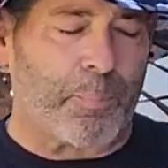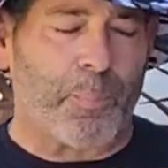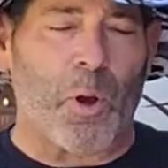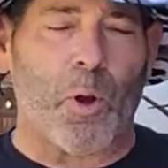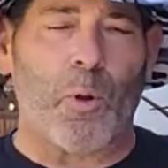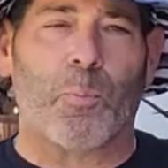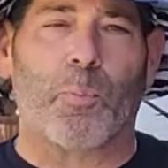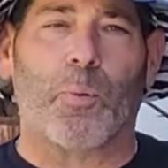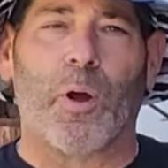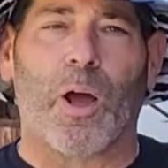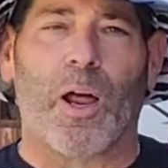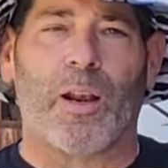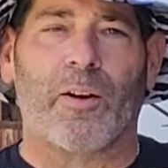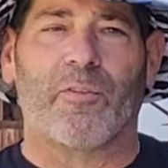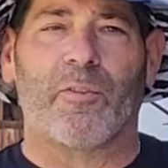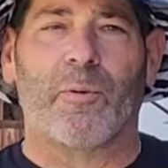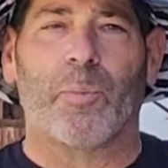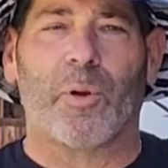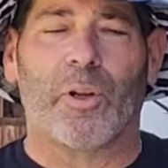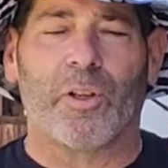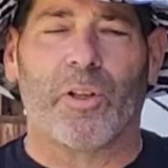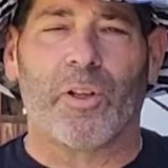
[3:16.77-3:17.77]
boat product
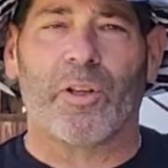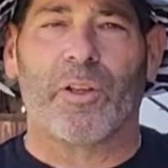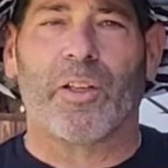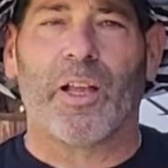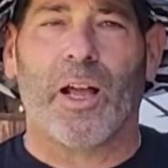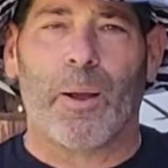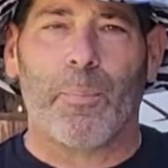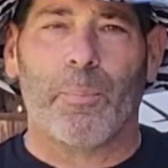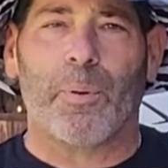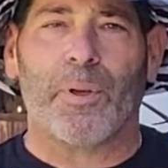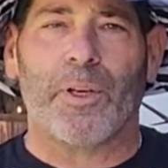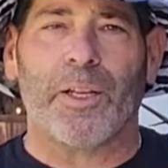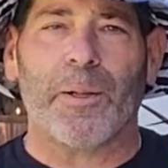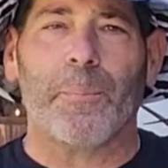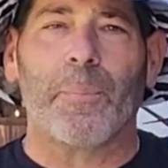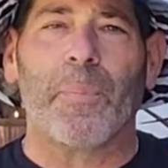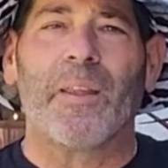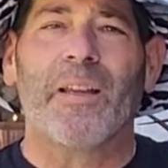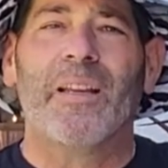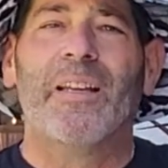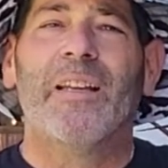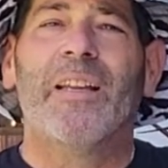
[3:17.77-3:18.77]
from a good company.
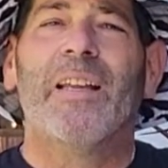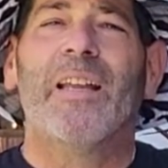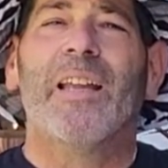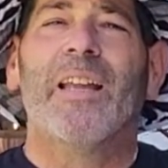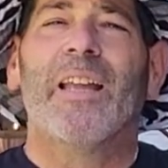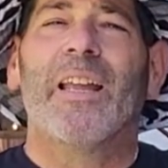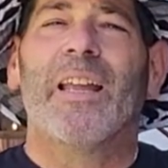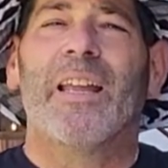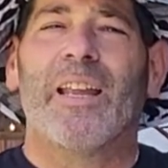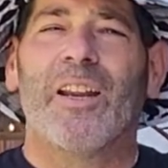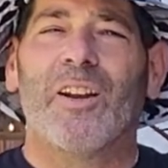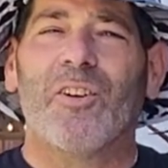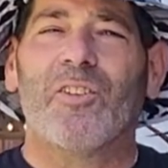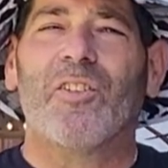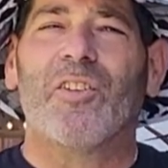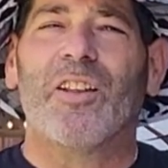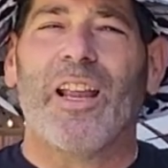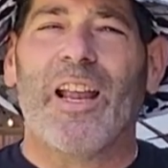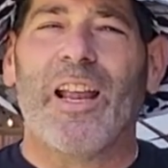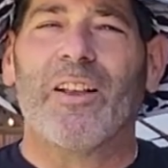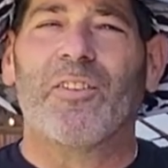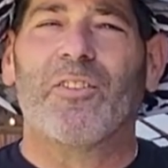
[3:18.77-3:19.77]
Here's
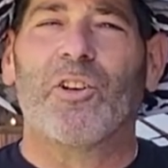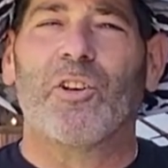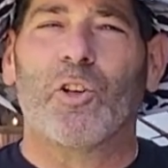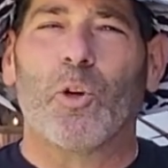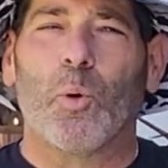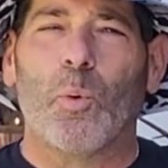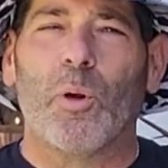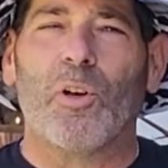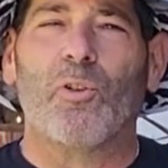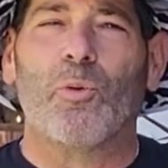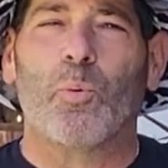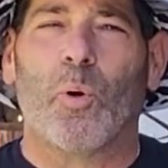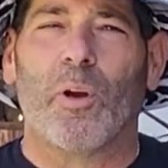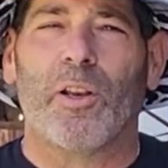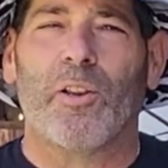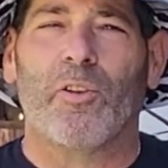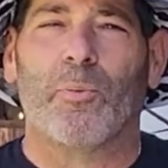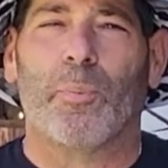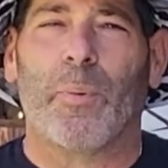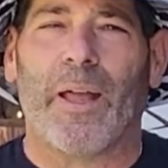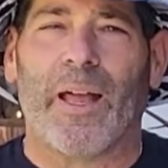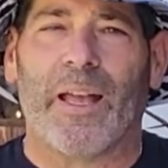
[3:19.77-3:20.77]
the answer to which one
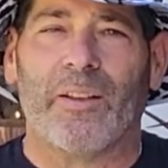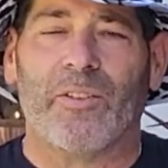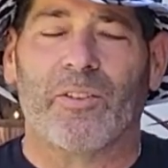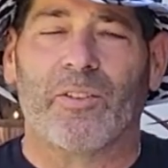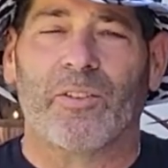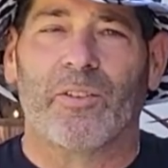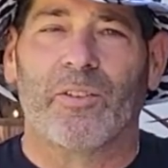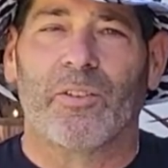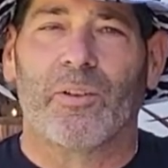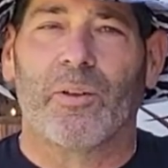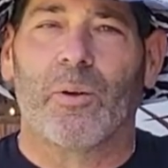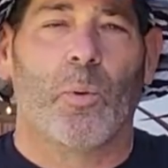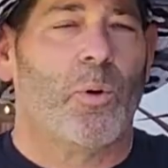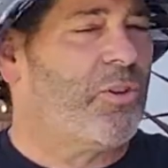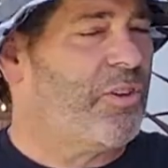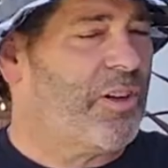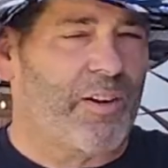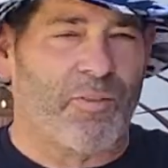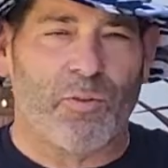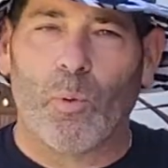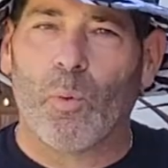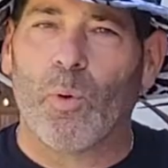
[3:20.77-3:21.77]
is best.
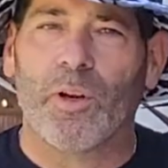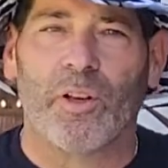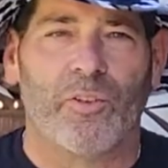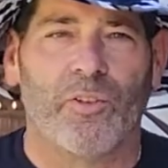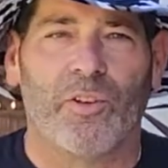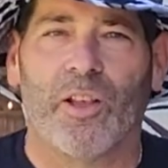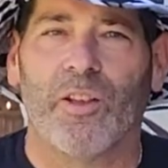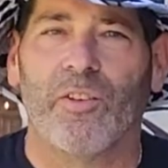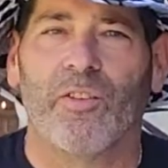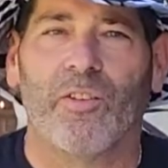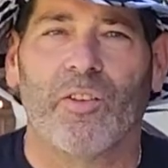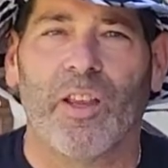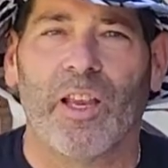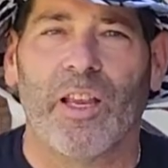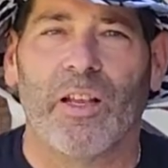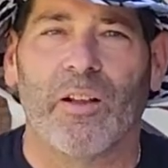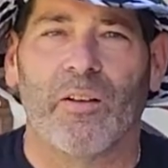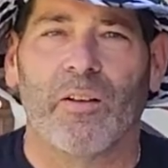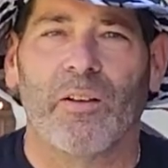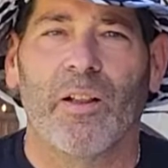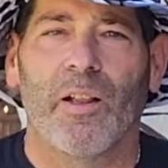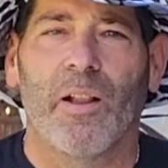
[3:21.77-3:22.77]
Whichever one is on
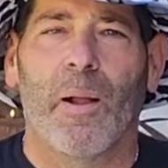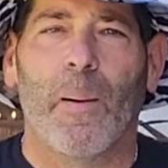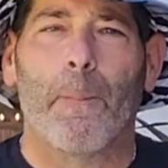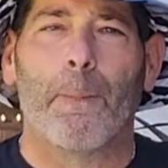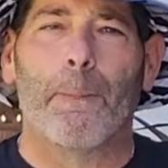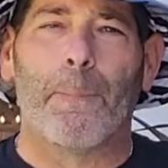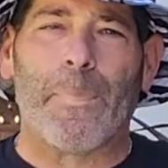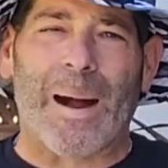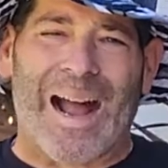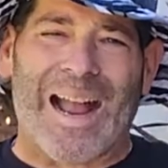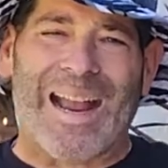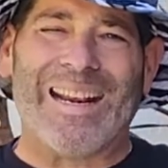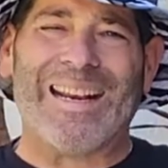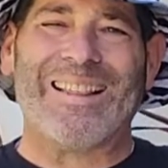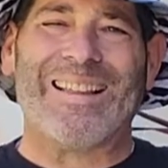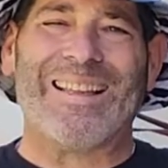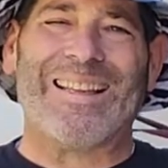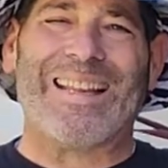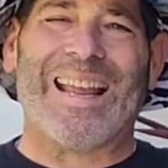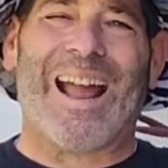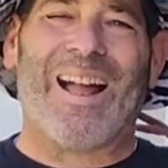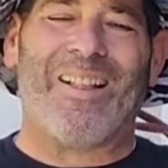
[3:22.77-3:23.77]
sale. Buy it in the
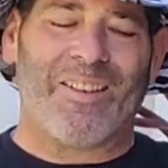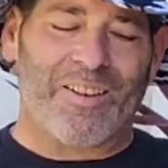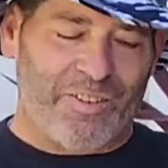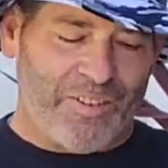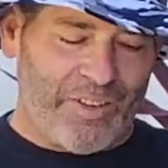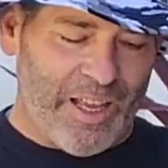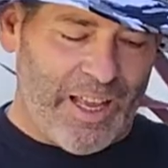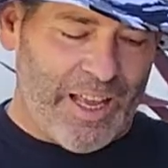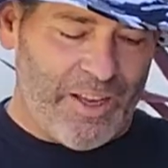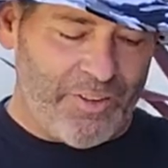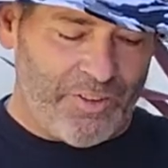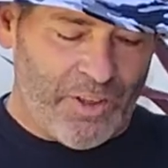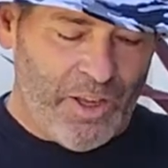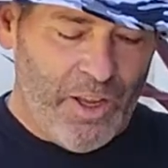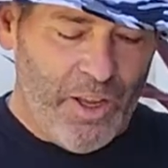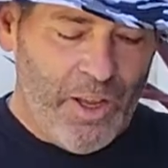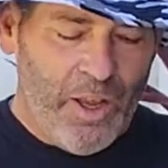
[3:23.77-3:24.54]
gallon size.